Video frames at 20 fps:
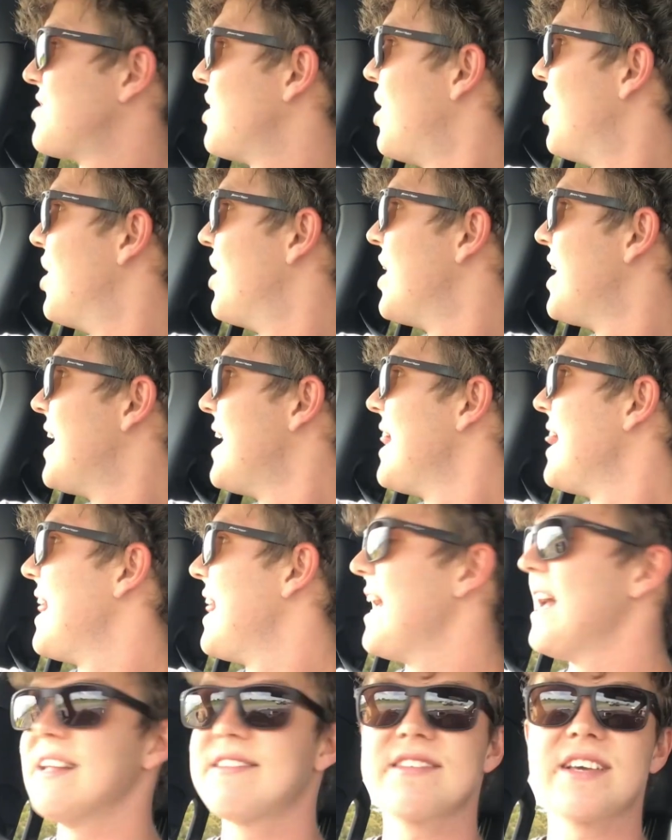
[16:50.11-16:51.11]
So
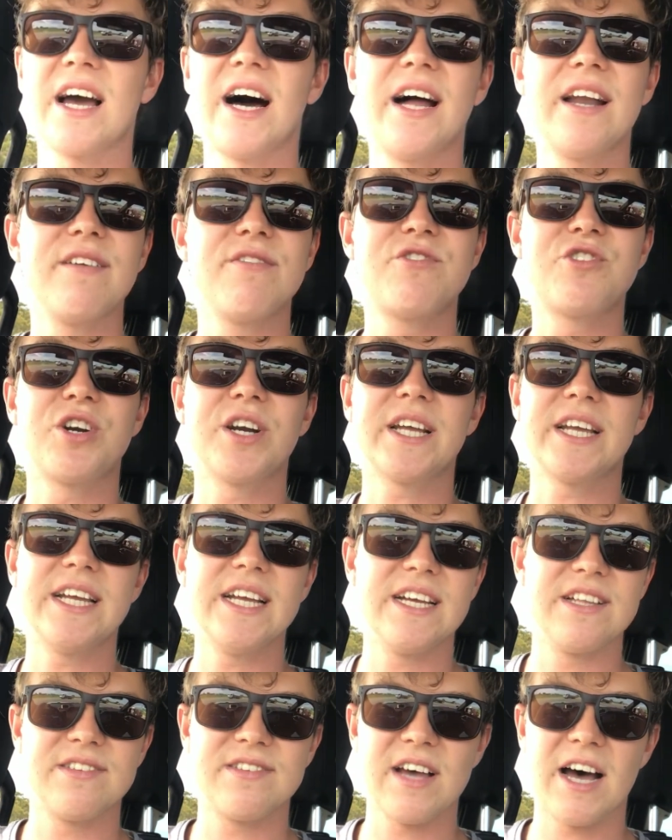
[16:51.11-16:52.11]
it's kind of
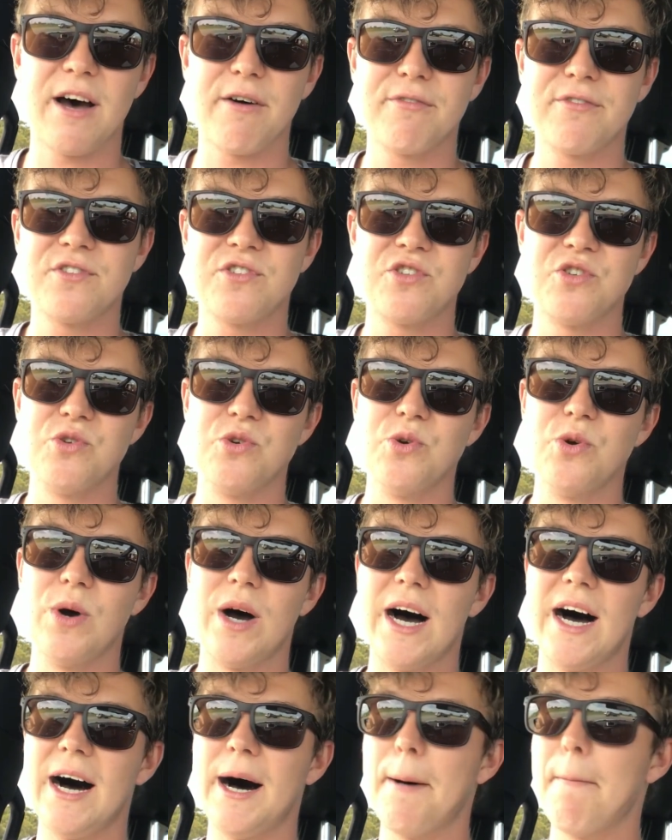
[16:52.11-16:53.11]
tricky and tough
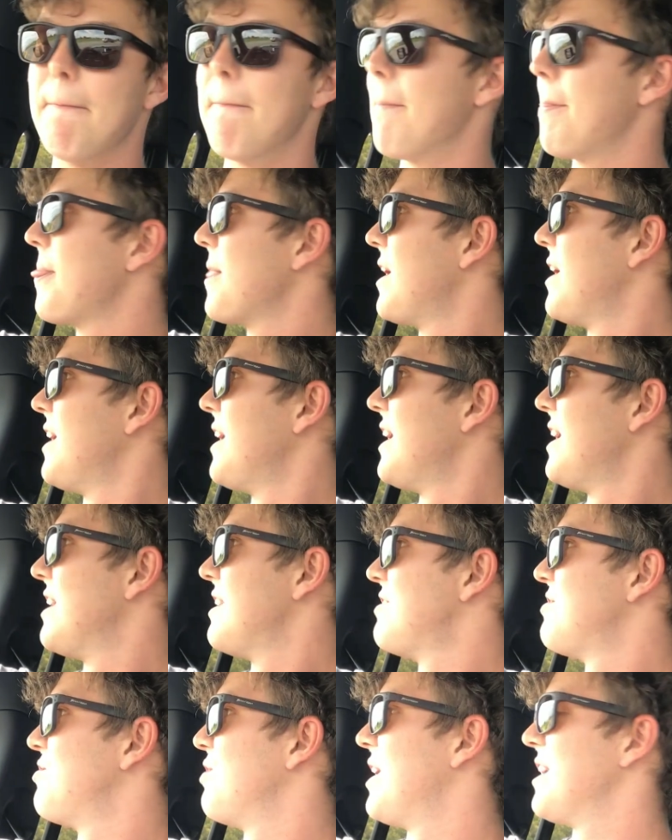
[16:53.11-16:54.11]

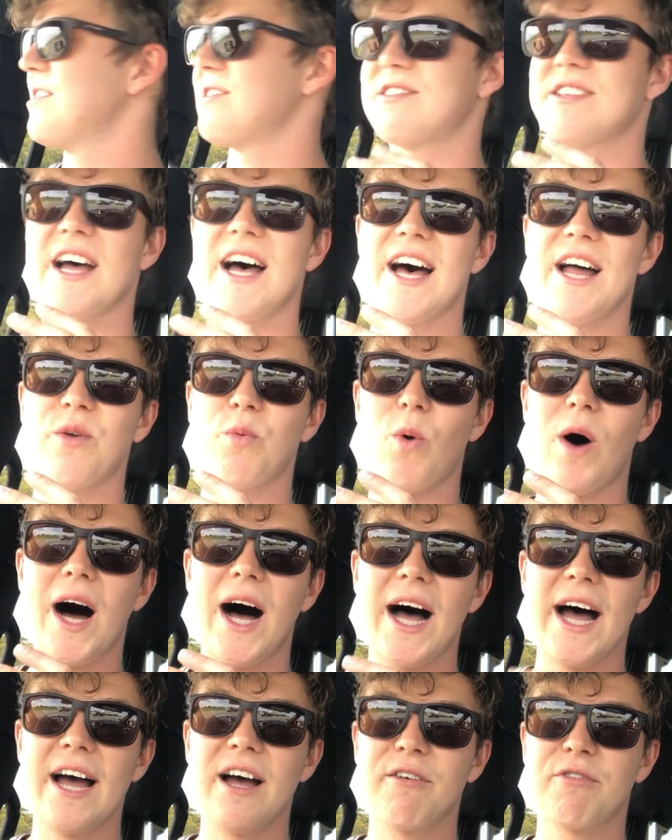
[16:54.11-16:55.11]
to understand
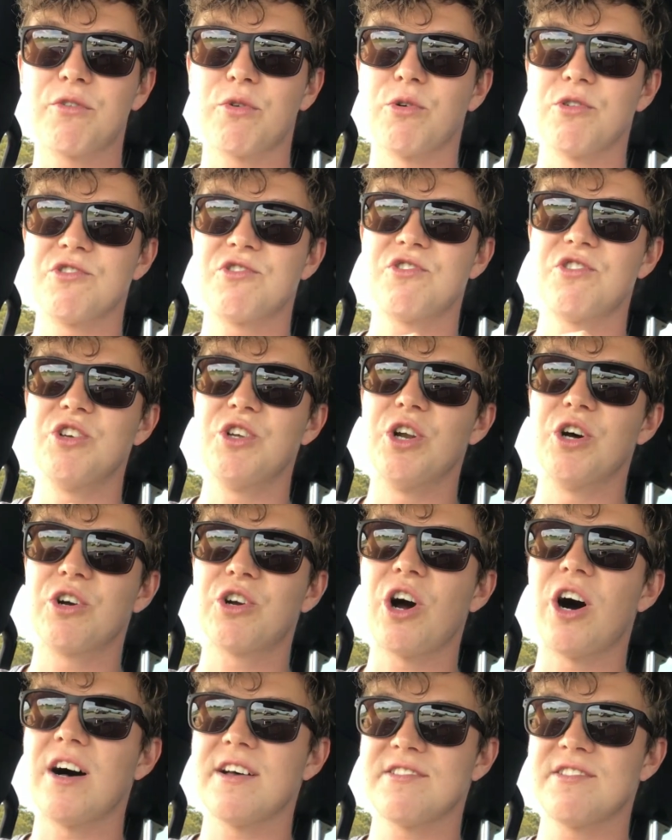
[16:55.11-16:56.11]
why, of course,
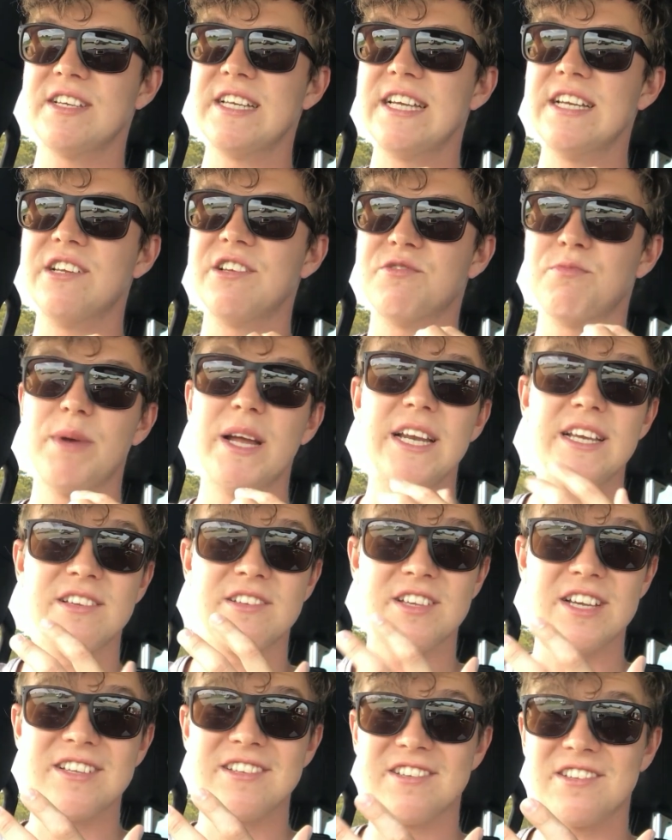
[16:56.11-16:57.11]
cars need as many
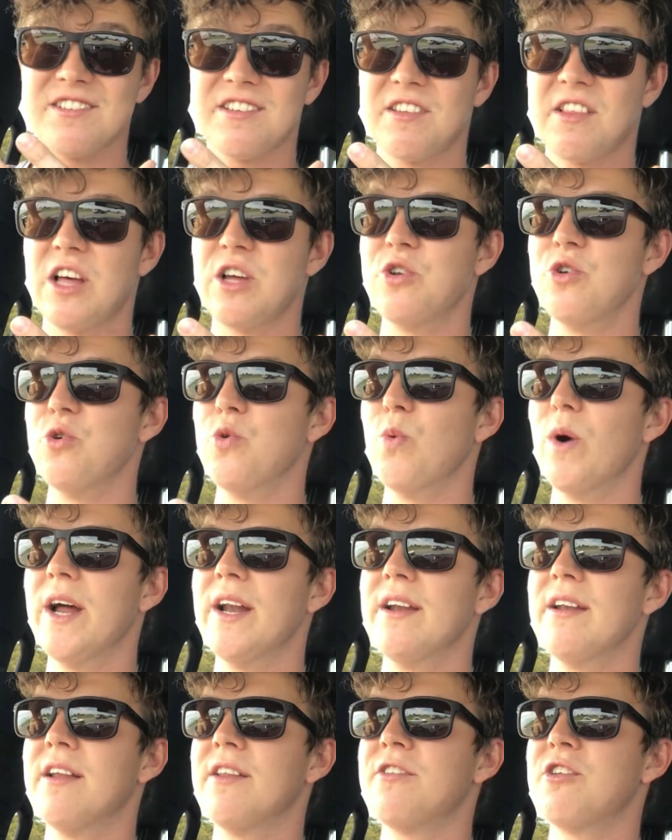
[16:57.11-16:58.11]
sensors as they do
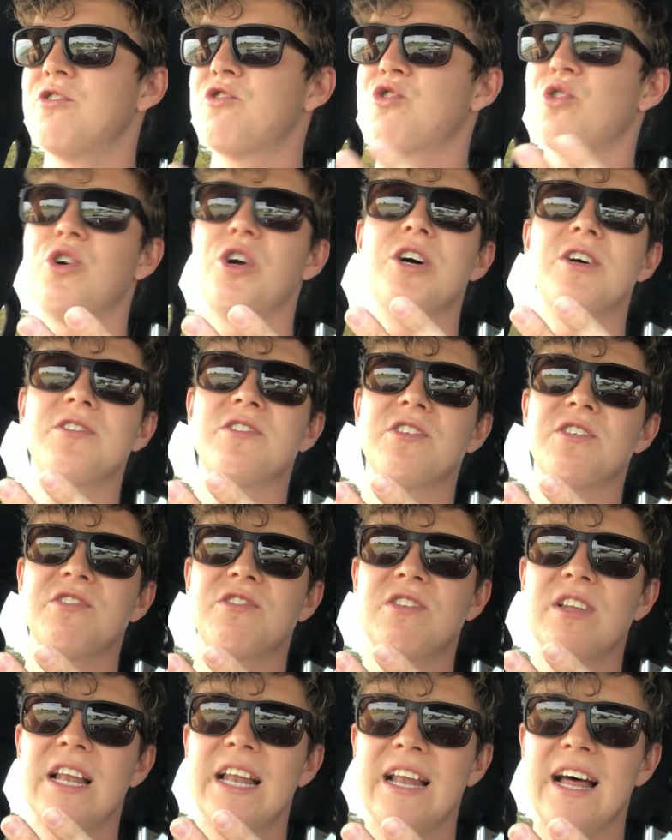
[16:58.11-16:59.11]
when the
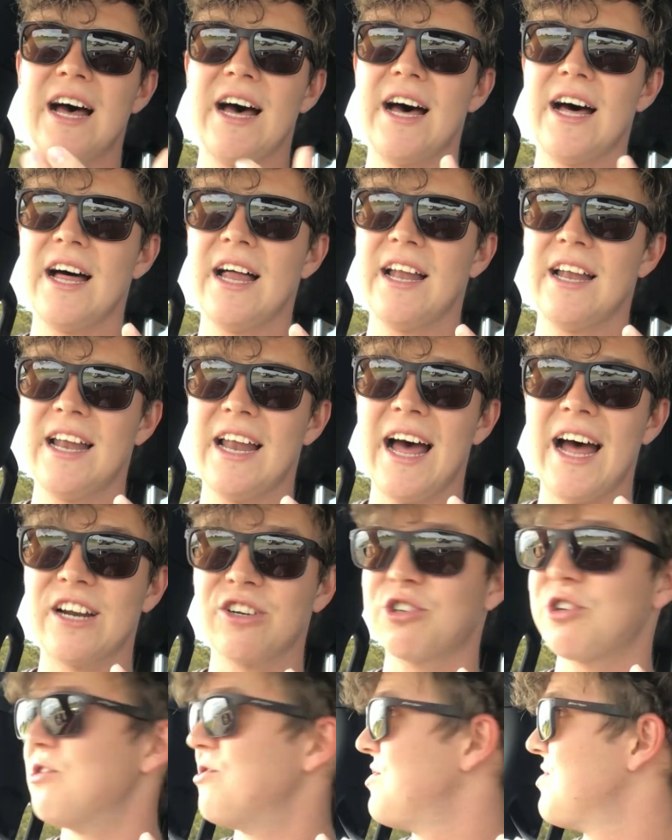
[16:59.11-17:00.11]
Toyota's
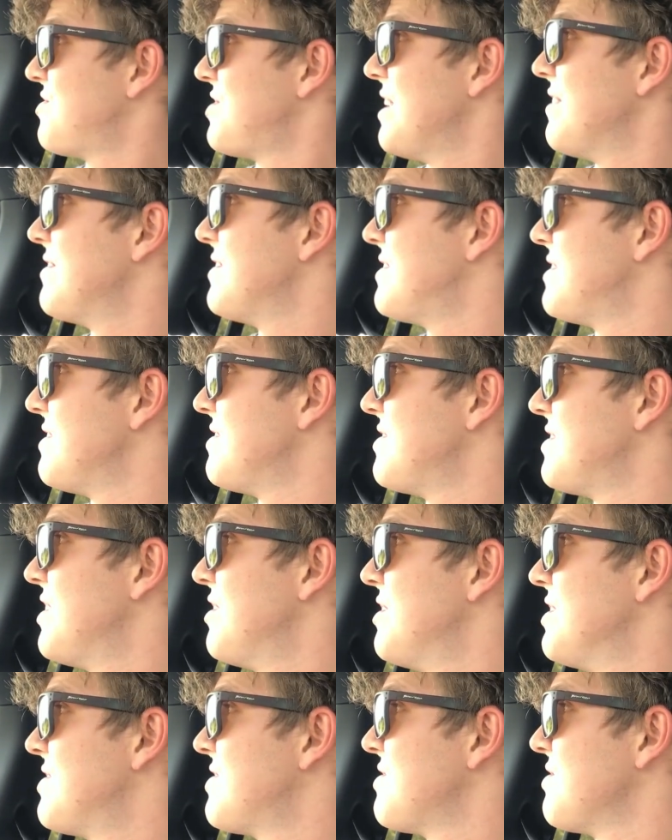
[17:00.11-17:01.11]
Land Cruiser 70
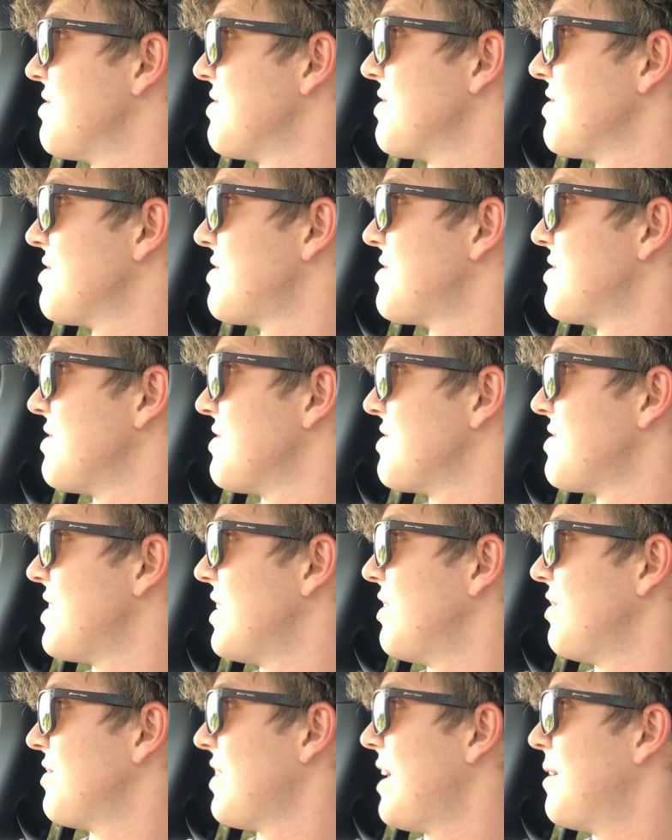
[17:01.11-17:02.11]
series still
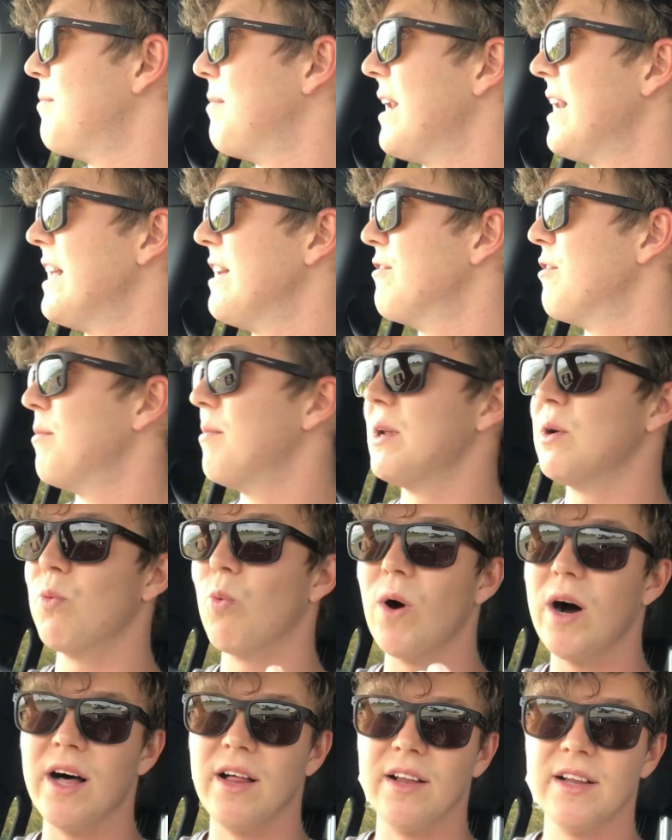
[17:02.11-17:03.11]
sells unbelievably
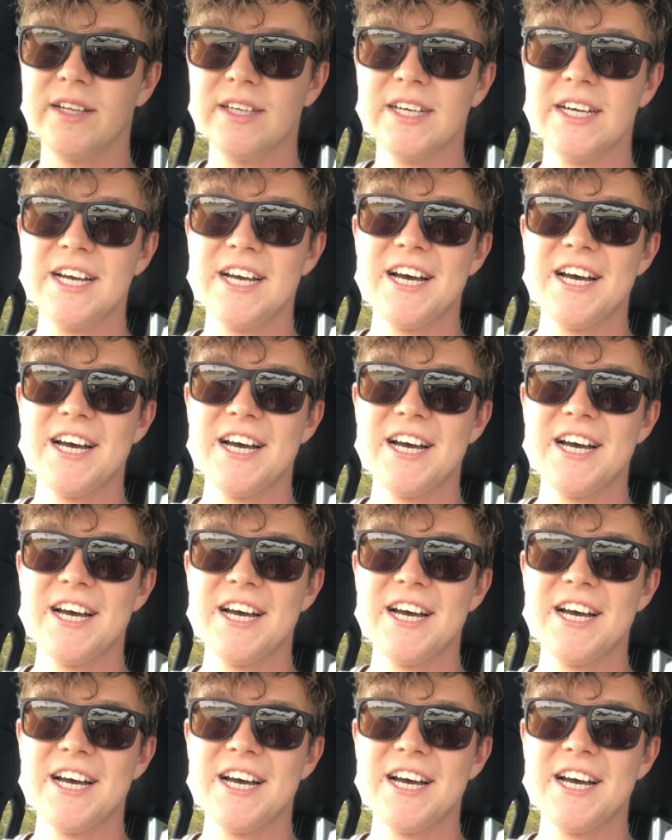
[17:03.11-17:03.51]
well,